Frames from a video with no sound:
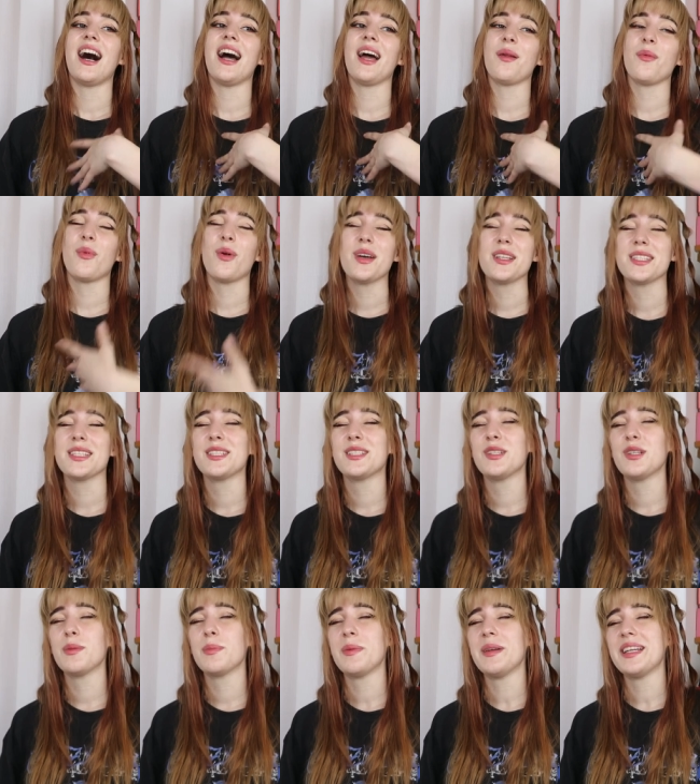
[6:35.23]
It was a
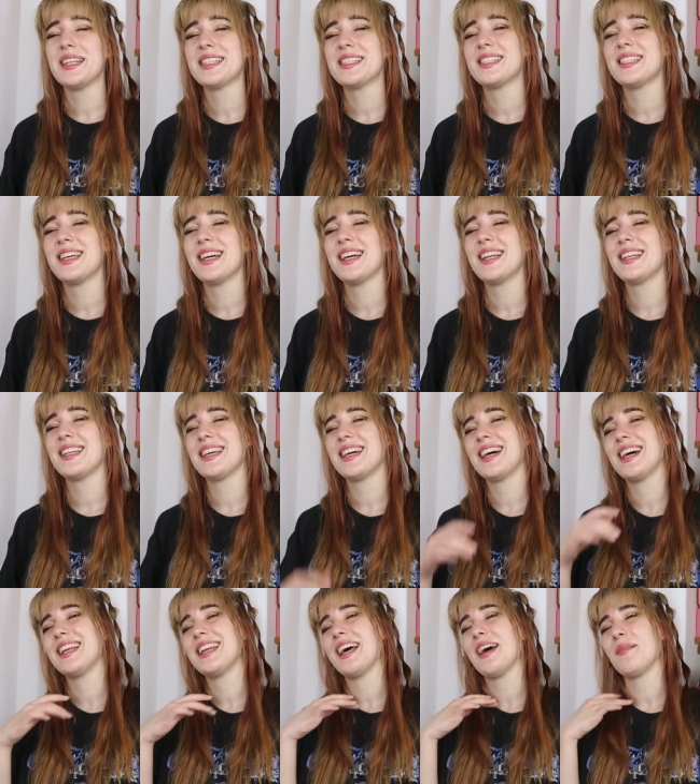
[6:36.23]
two-piece set
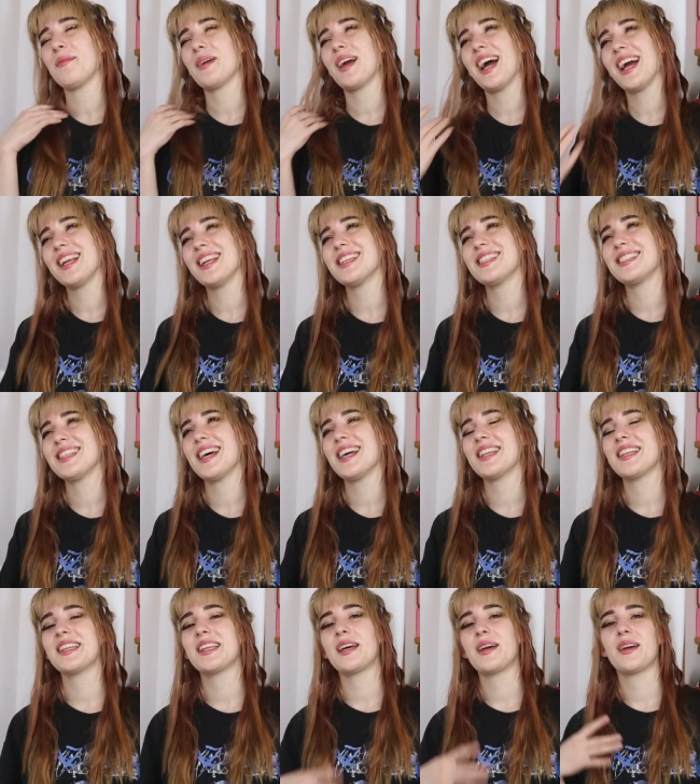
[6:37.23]
and I'm kind of
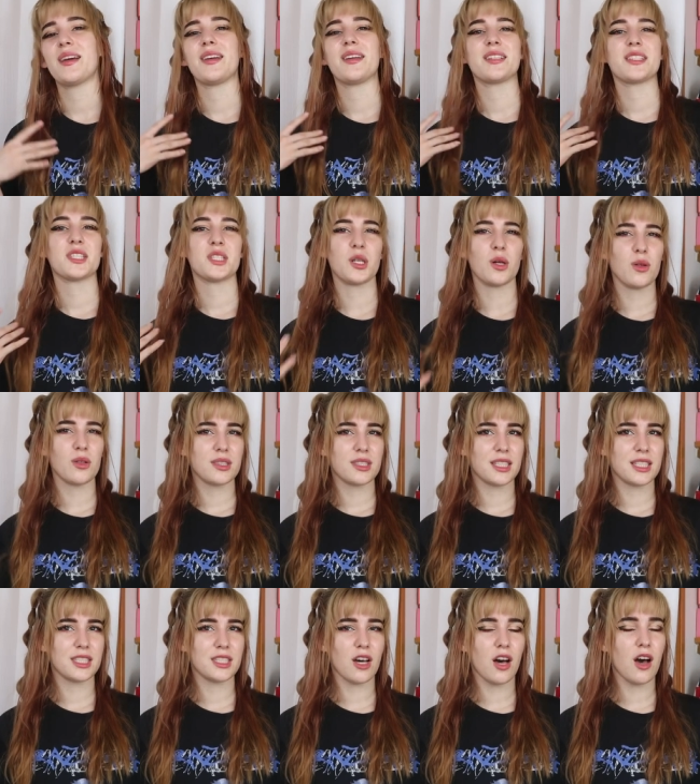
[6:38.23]
sad that I sold
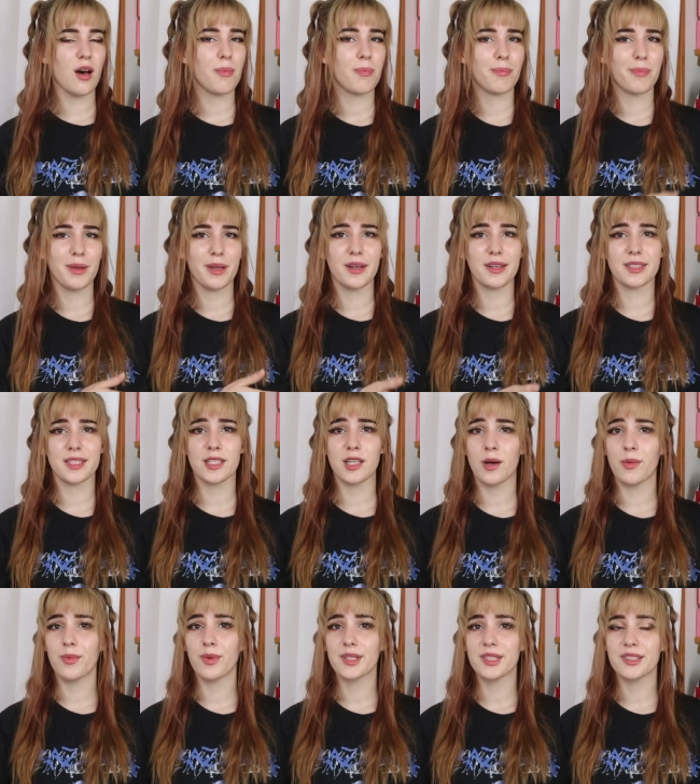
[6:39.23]
the top because the
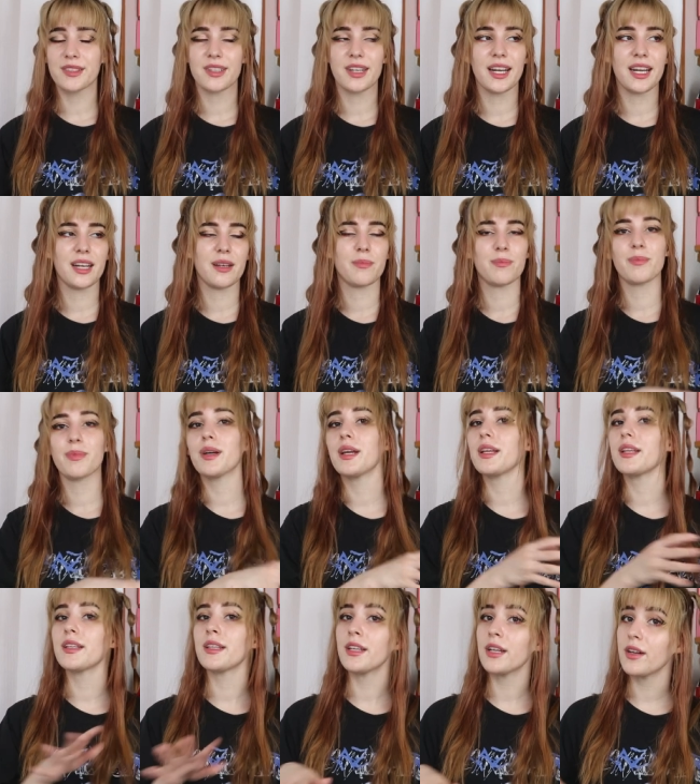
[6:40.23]
top was great,
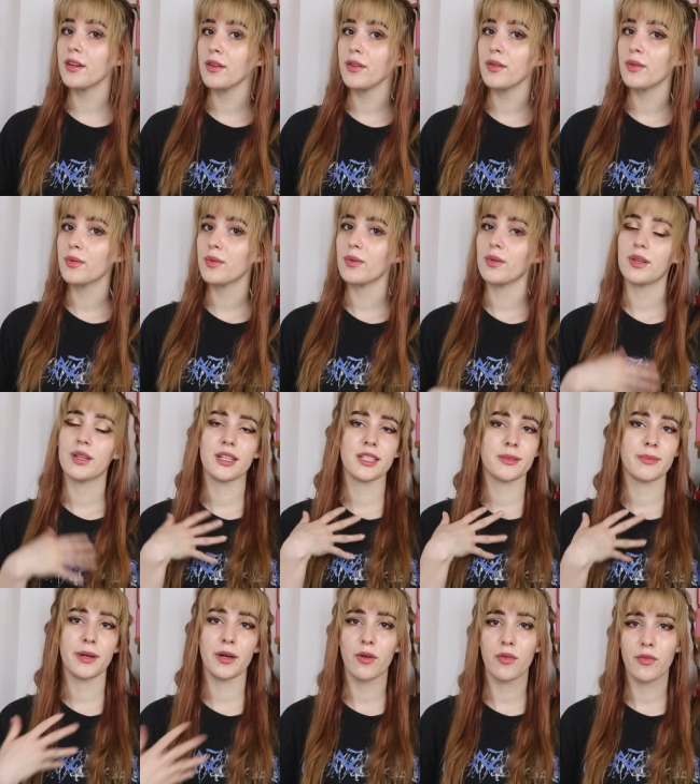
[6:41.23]
but you know,
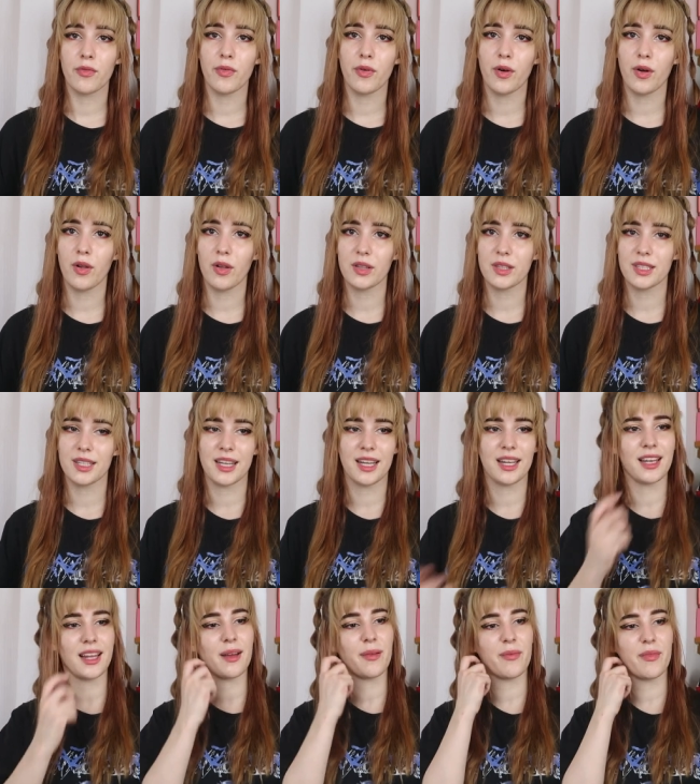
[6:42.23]
it's my own fault
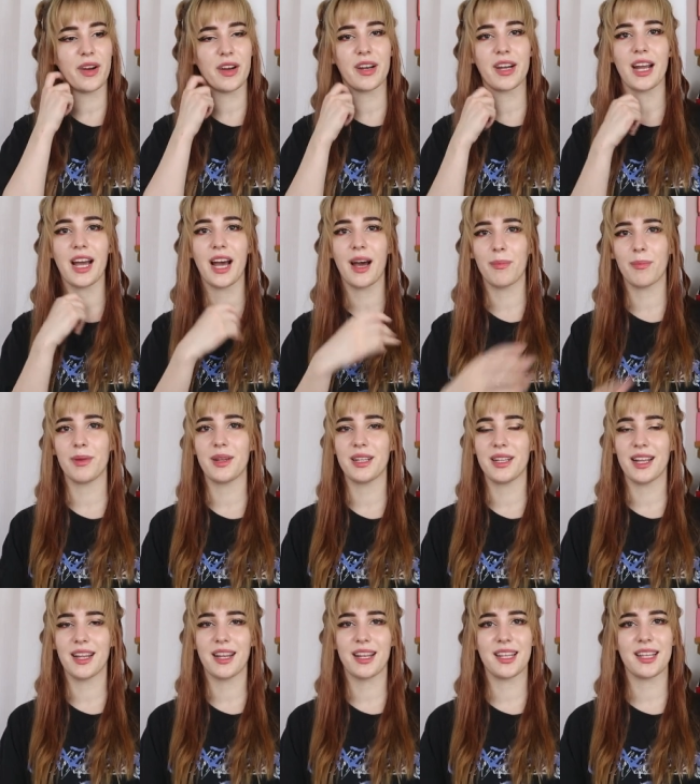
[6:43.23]
and I'm very happy
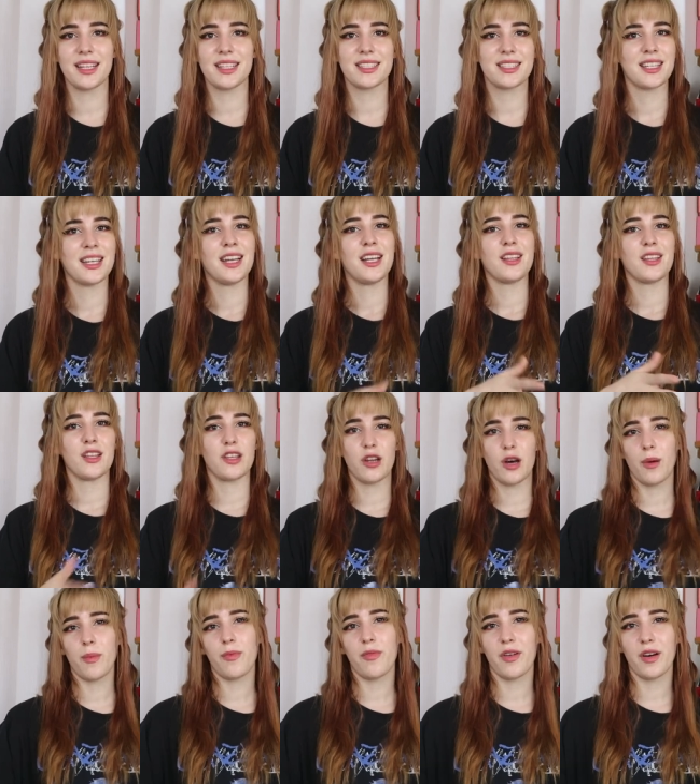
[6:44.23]
that at least the
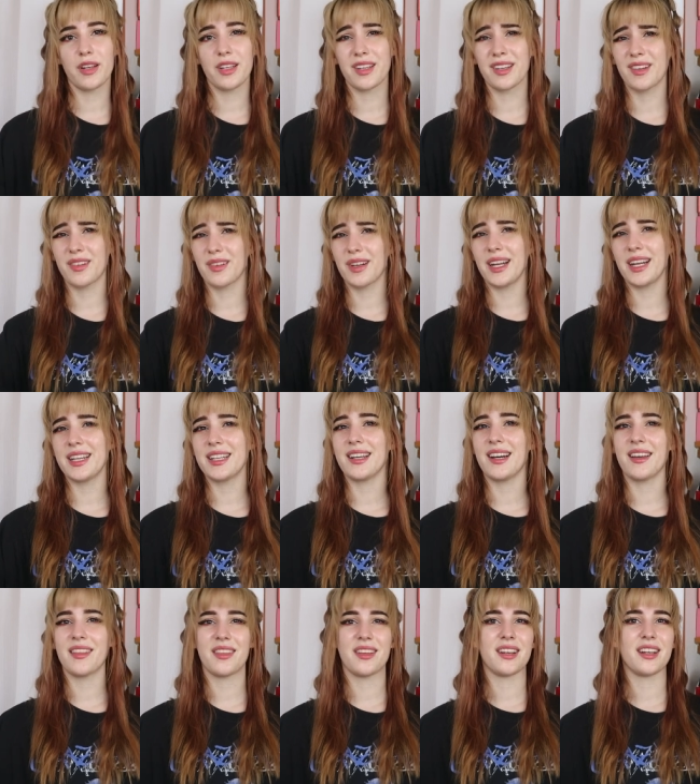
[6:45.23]
top found a great
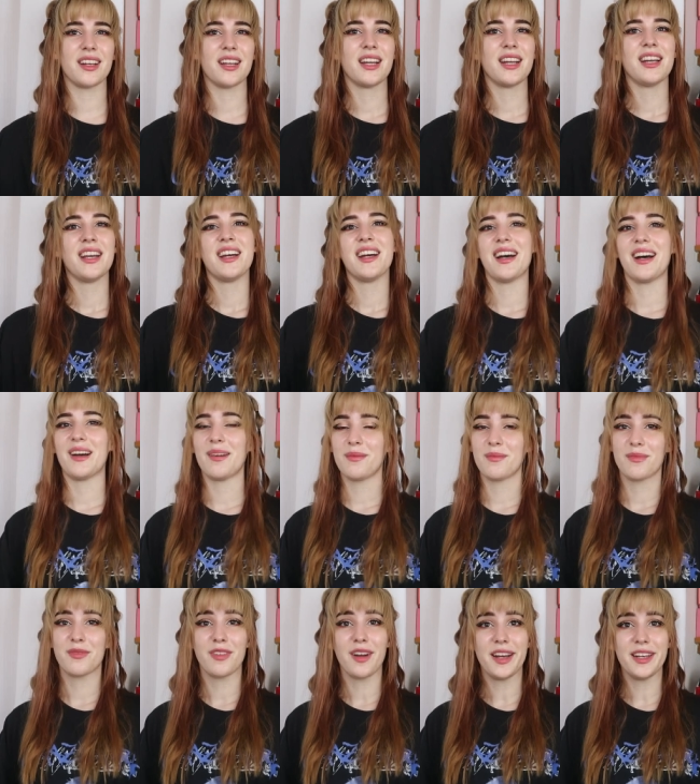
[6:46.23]
other
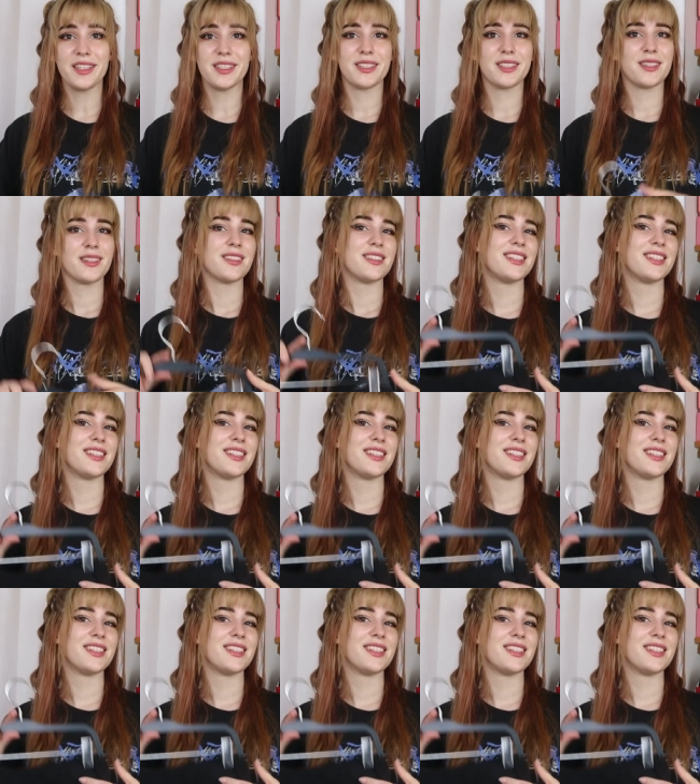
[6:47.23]
um, friend.